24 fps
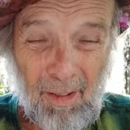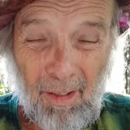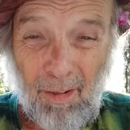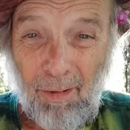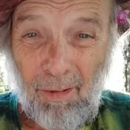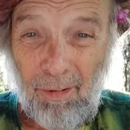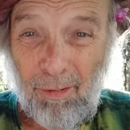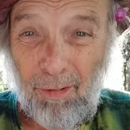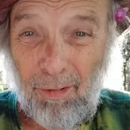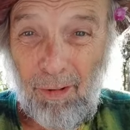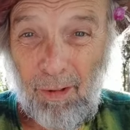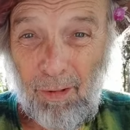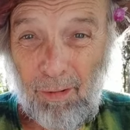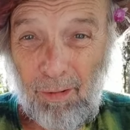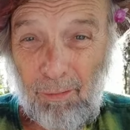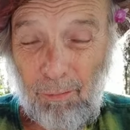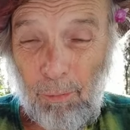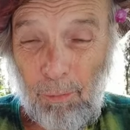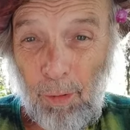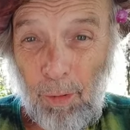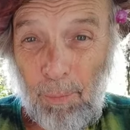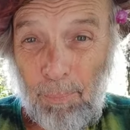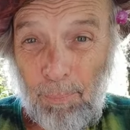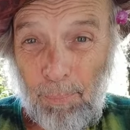Look,
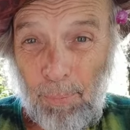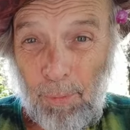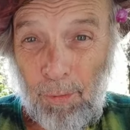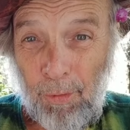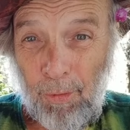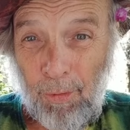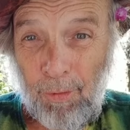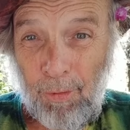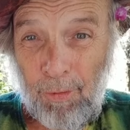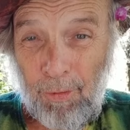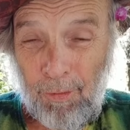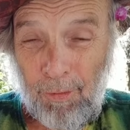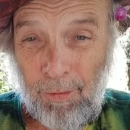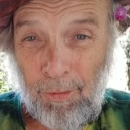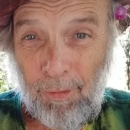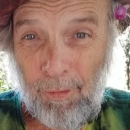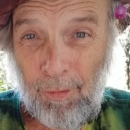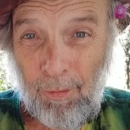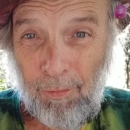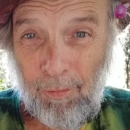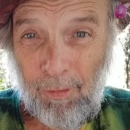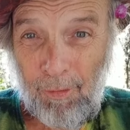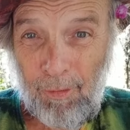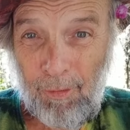we're pure
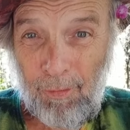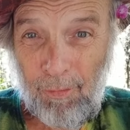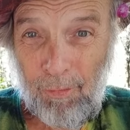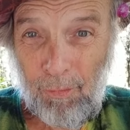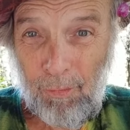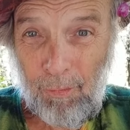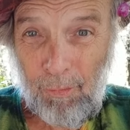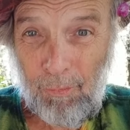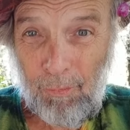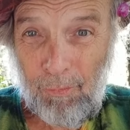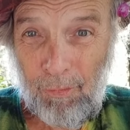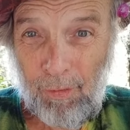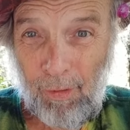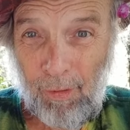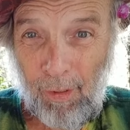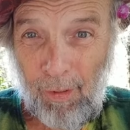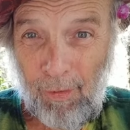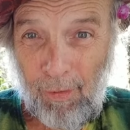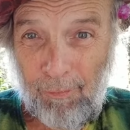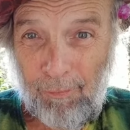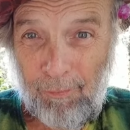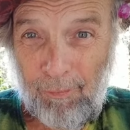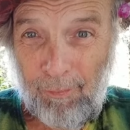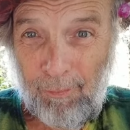earth
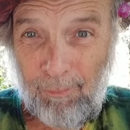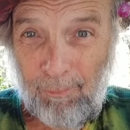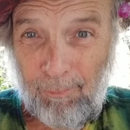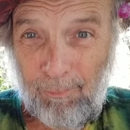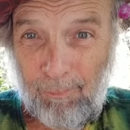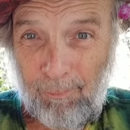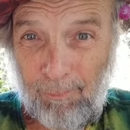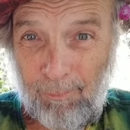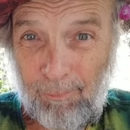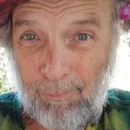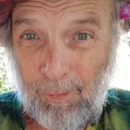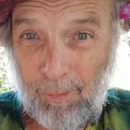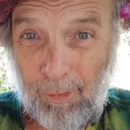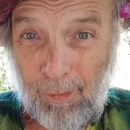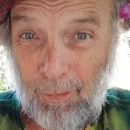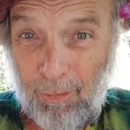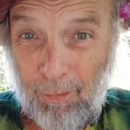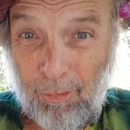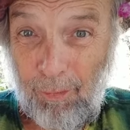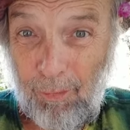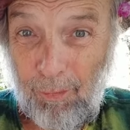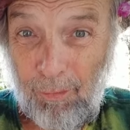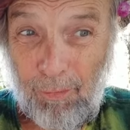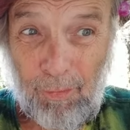enthusiasts.
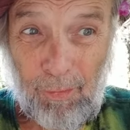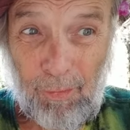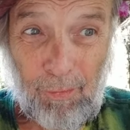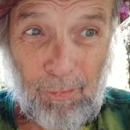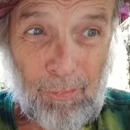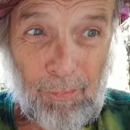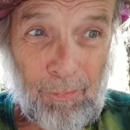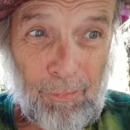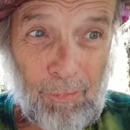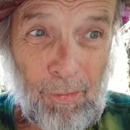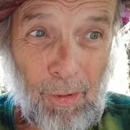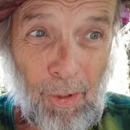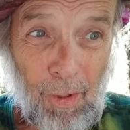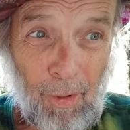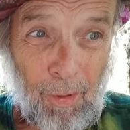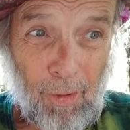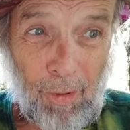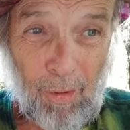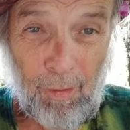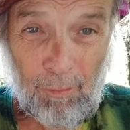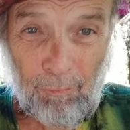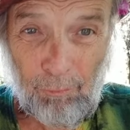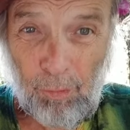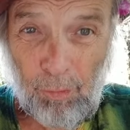Enthusiasts, yeah,
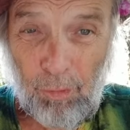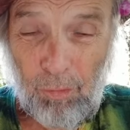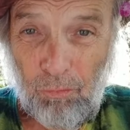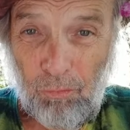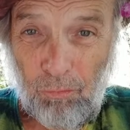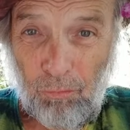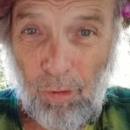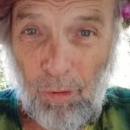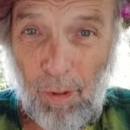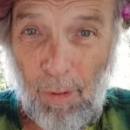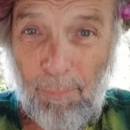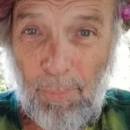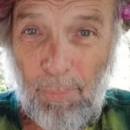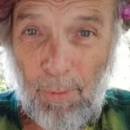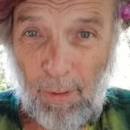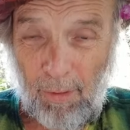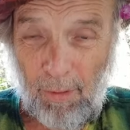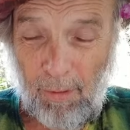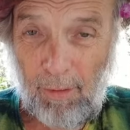and we're tripping.